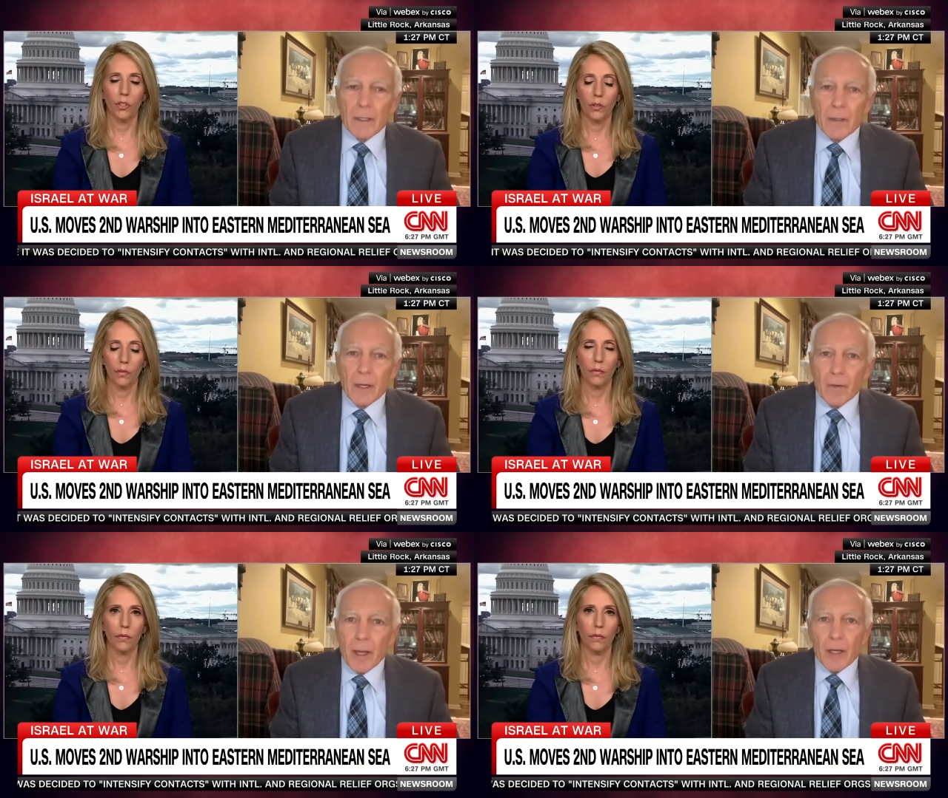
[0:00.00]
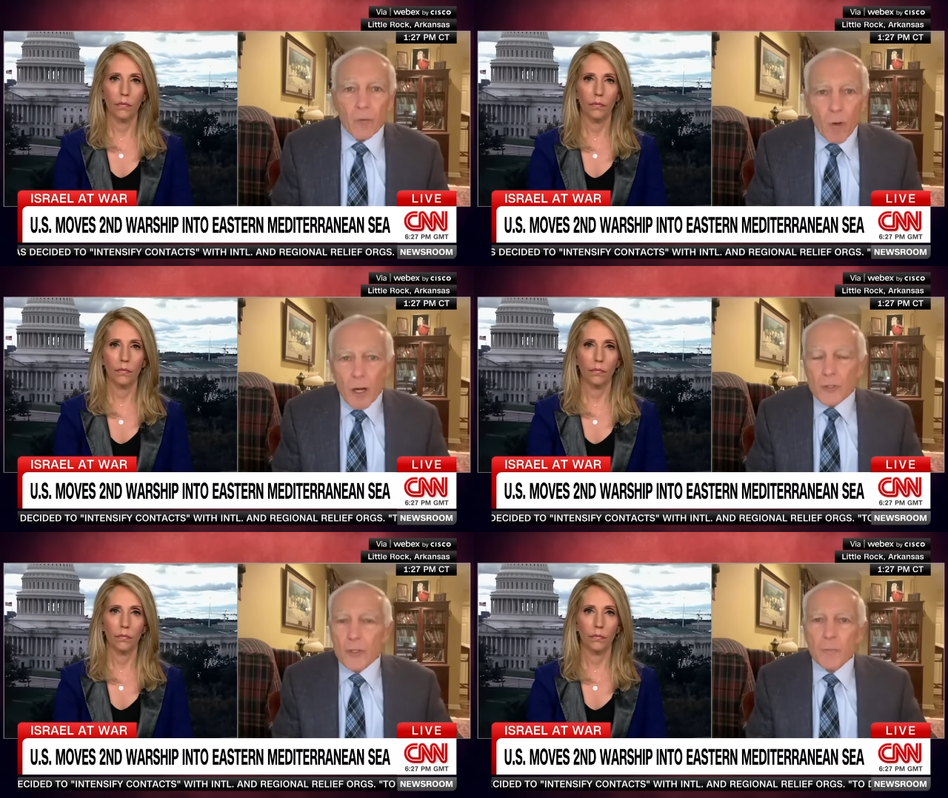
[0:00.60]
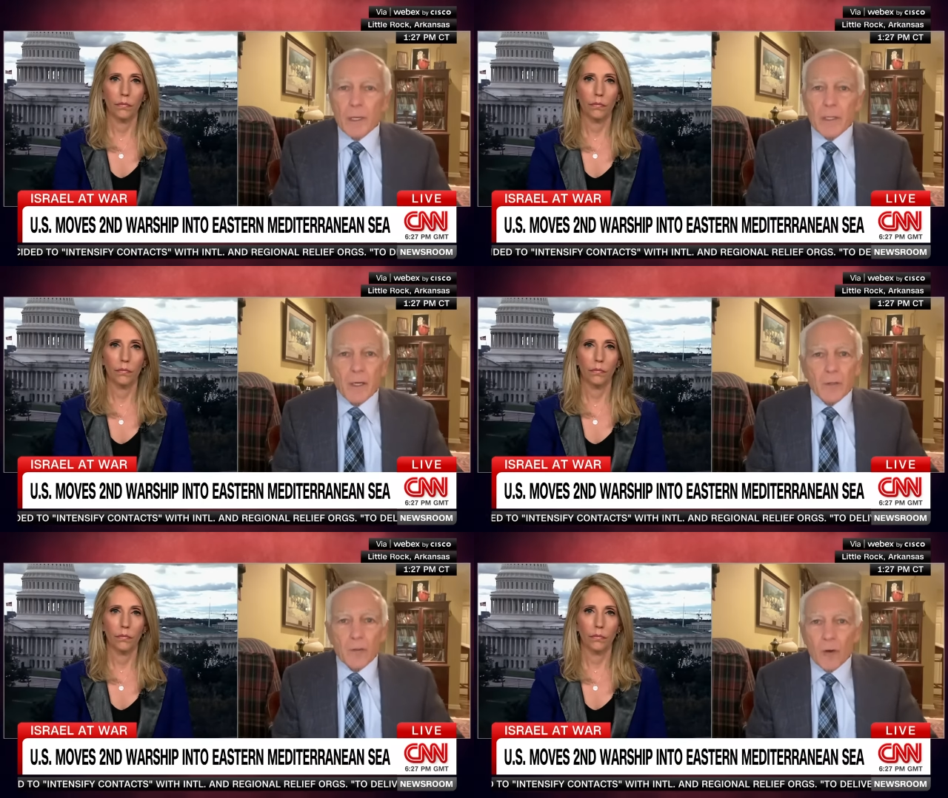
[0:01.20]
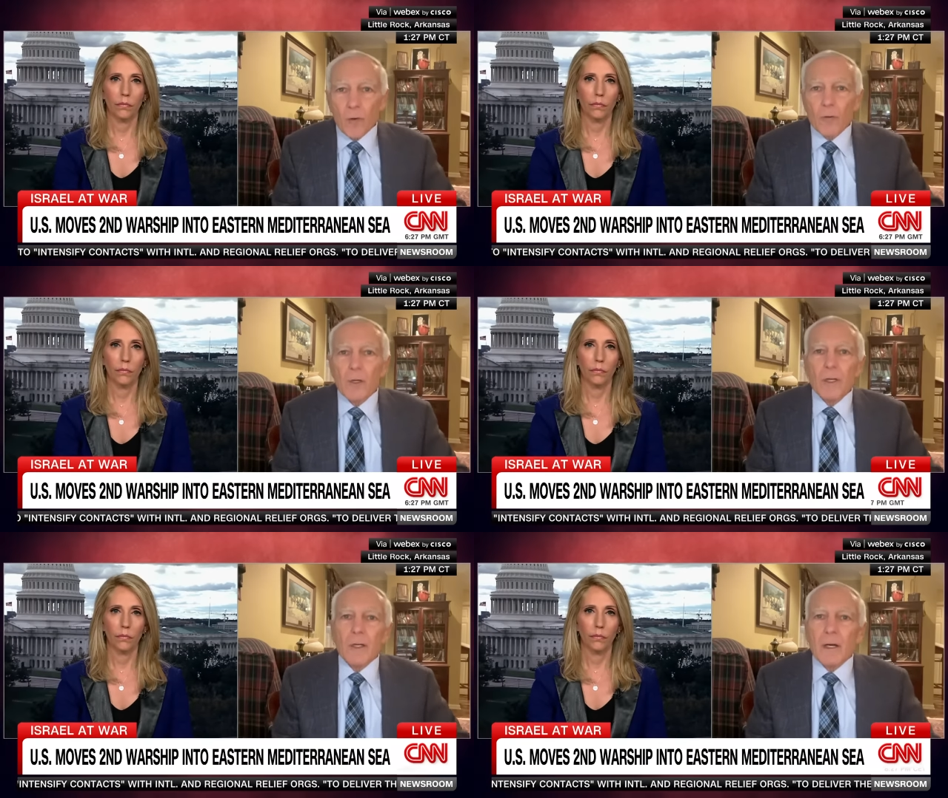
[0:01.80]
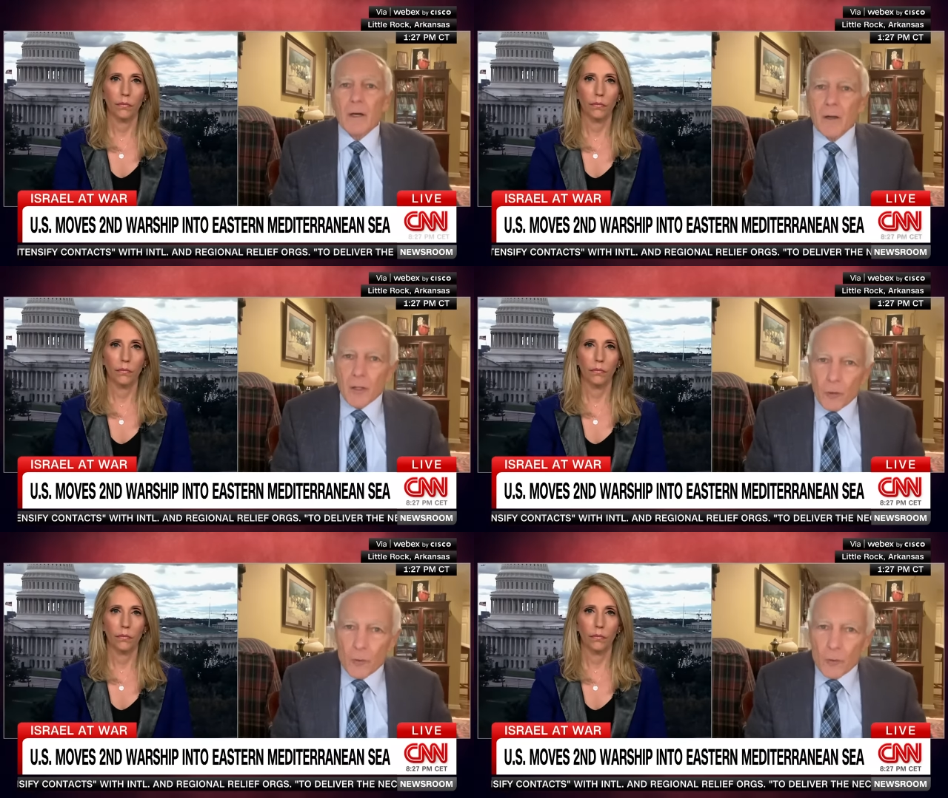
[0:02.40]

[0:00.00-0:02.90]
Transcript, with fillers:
Speaker 1: And, uh, and Iran should be under no uh,